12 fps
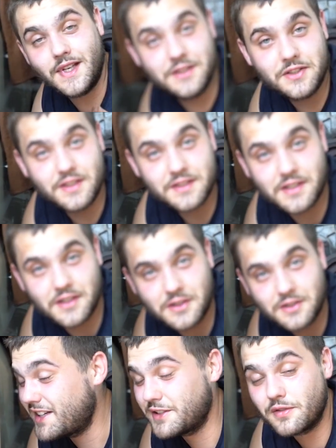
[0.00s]
As you can
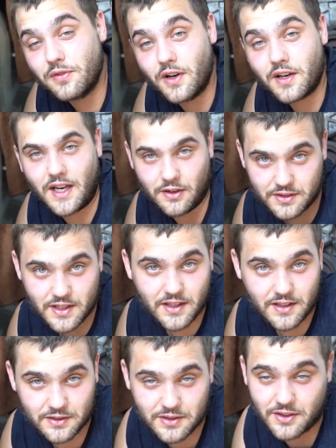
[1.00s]
tell, I was
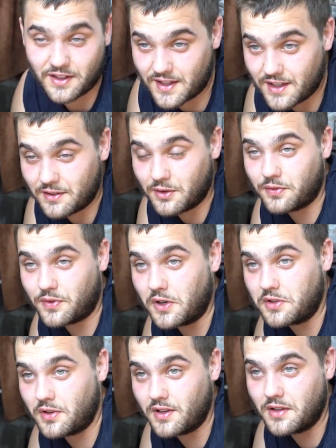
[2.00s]
starting to get a little
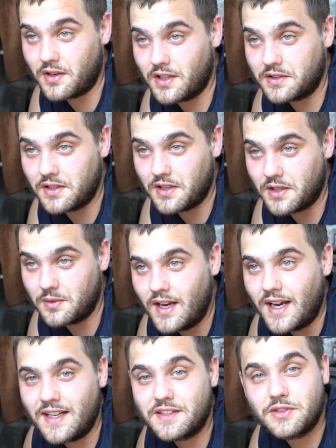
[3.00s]
frustrated there at the end.
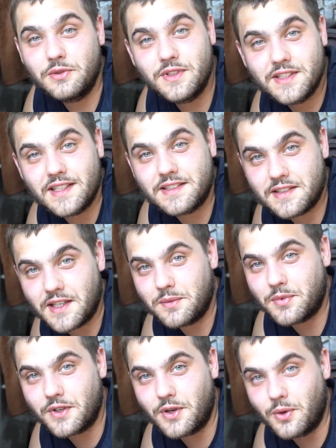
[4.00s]
As soon as I
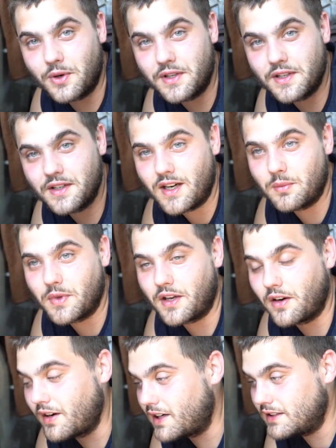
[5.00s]
stopped recording, I'm
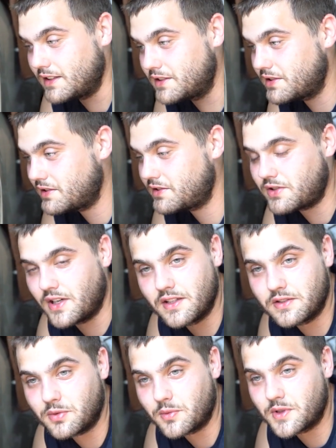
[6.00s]
like, all right, let's try
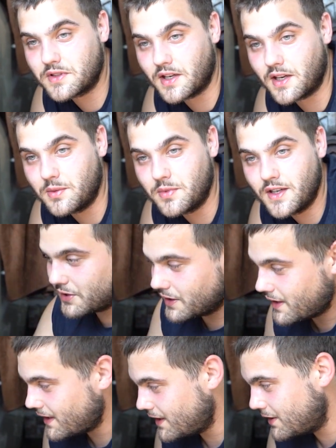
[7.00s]
this one more time.
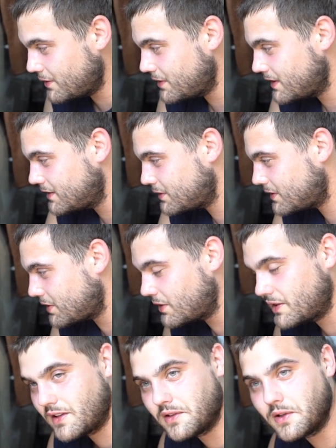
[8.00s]
Took it out, we
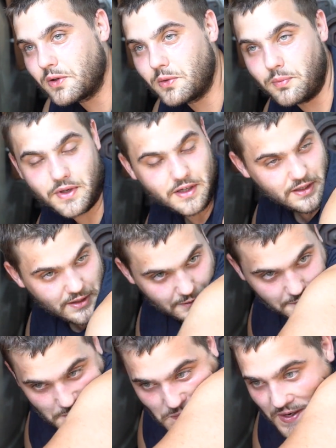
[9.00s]
turned it a little bit
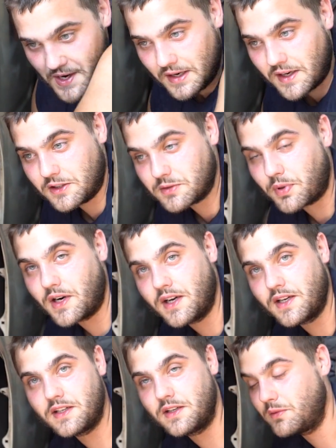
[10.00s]
different way, and I was
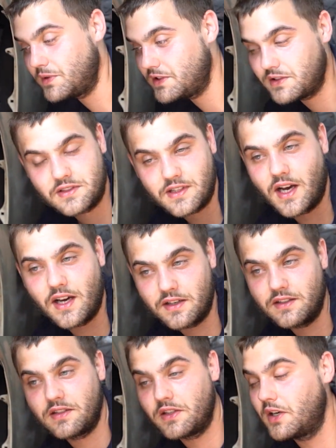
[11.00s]
prying, and we just got
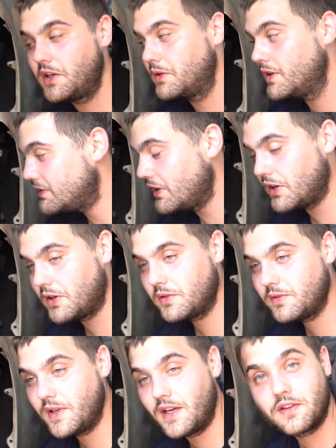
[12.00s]
it to go.
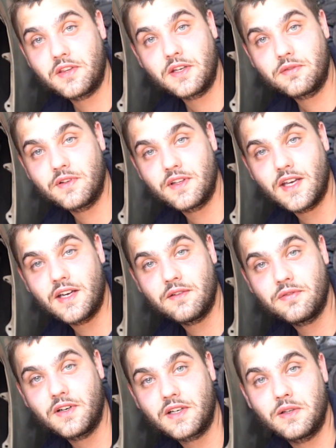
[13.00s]
So yeah, thankfully
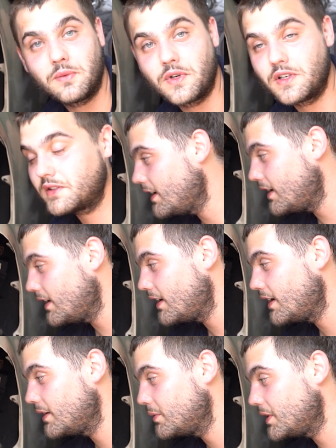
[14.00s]
that f***ing worked,
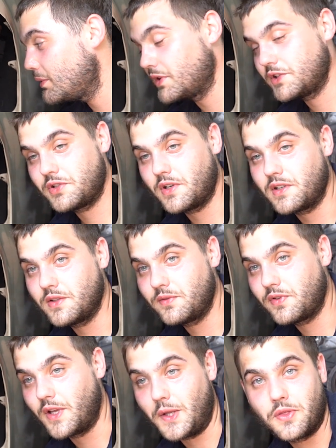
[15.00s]
and we weren't struggling
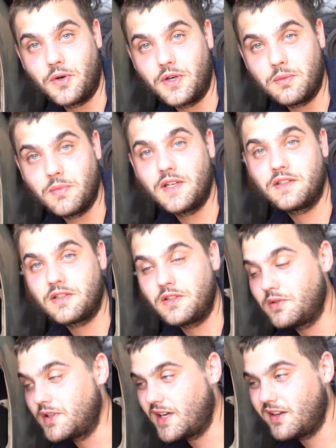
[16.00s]
for like 30 minutes to
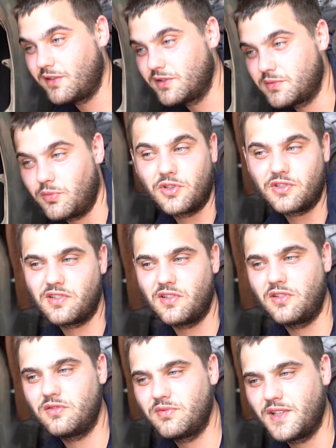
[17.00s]
do that. It was more
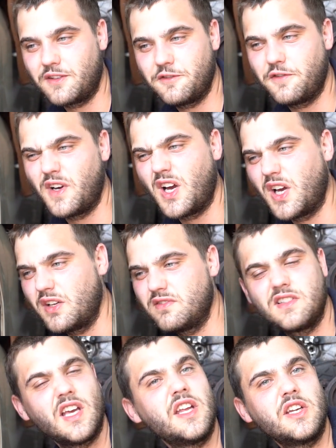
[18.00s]
so like
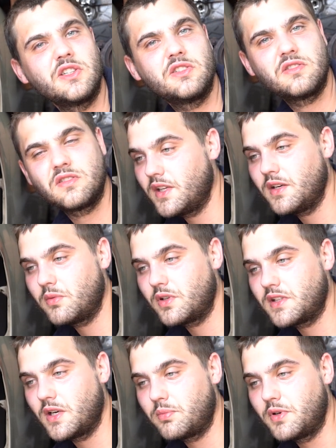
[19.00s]
5-10ish. That
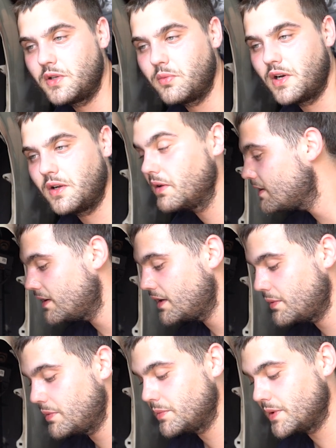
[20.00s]
worked out pretty well.
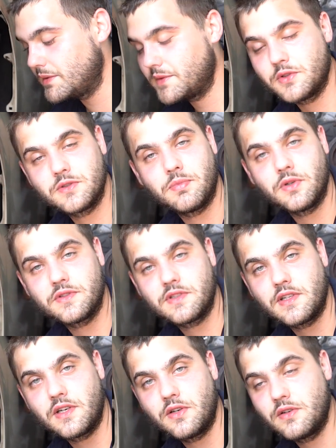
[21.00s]
I'm gonna let those bolts
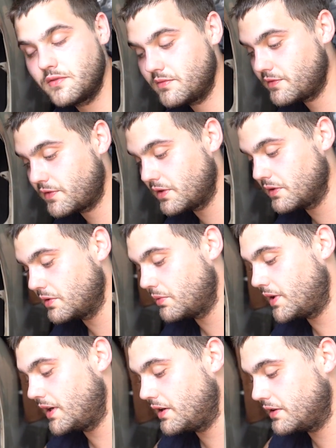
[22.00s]
sit in for a little
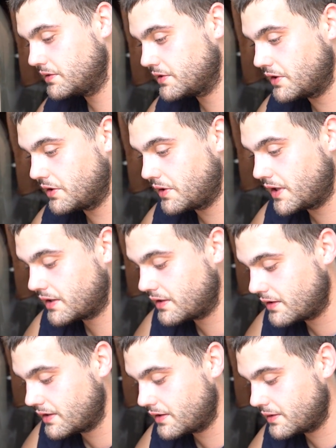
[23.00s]
while so I could